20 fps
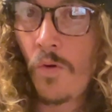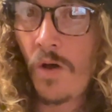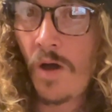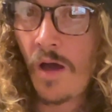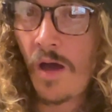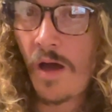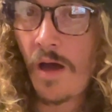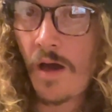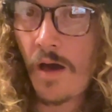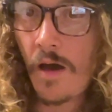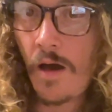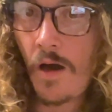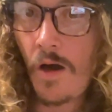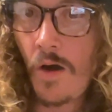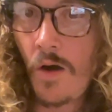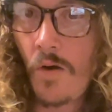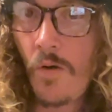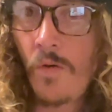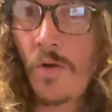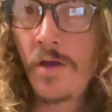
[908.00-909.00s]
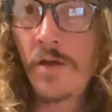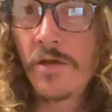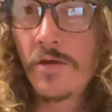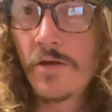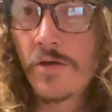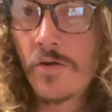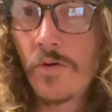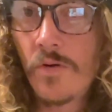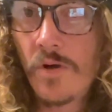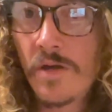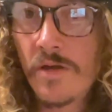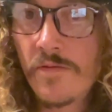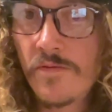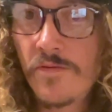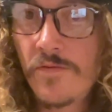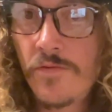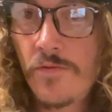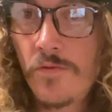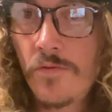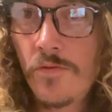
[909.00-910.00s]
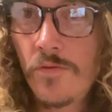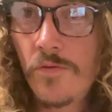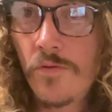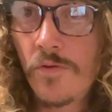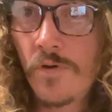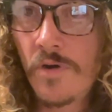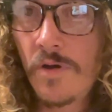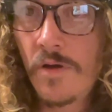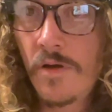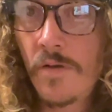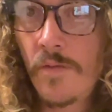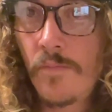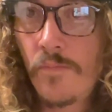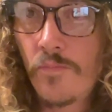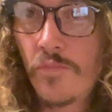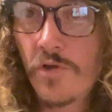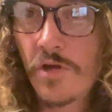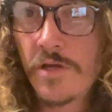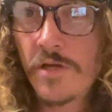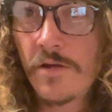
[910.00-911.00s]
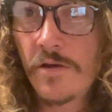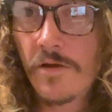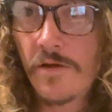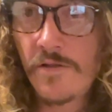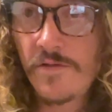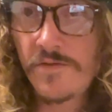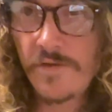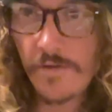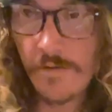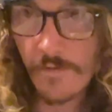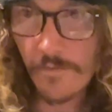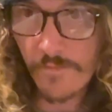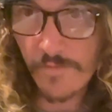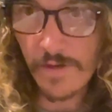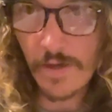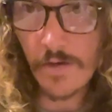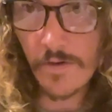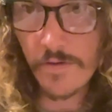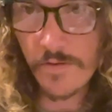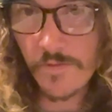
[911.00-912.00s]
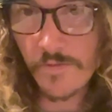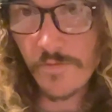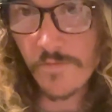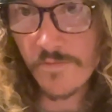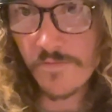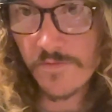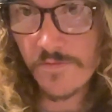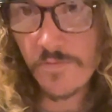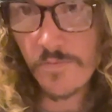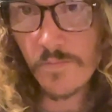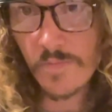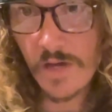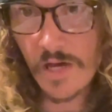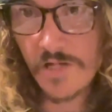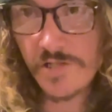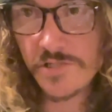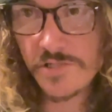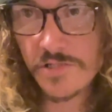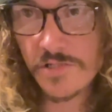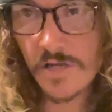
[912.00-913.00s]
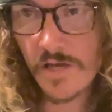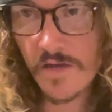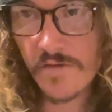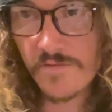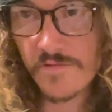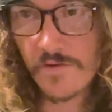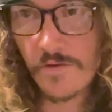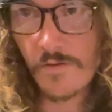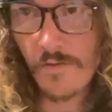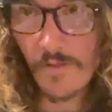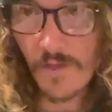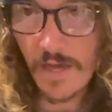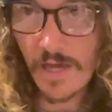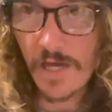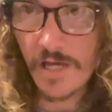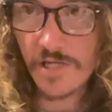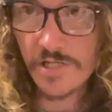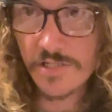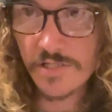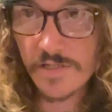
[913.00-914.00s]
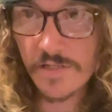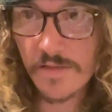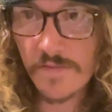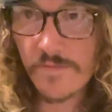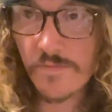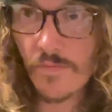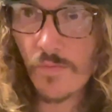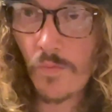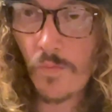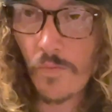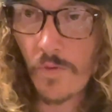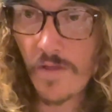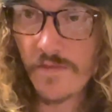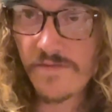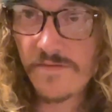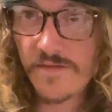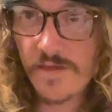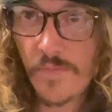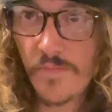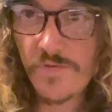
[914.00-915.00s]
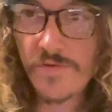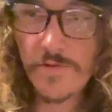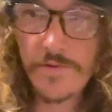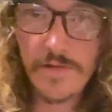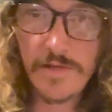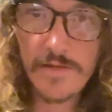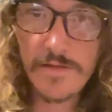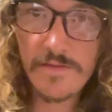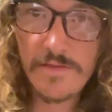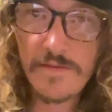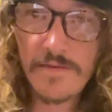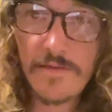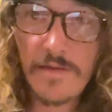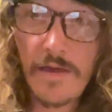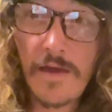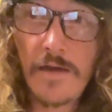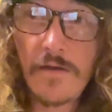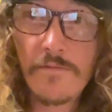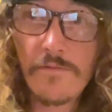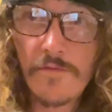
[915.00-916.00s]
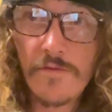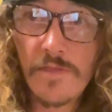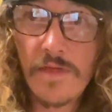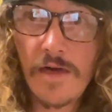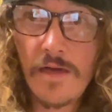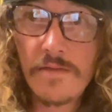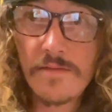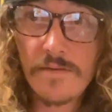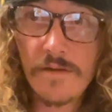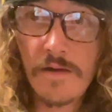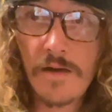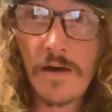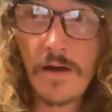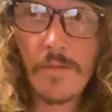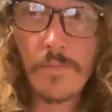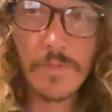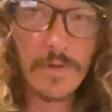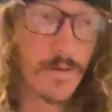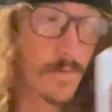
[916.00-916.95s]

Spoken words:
how you're going to bring your internal values to match your external actions, what steps you needed to take for that to happen.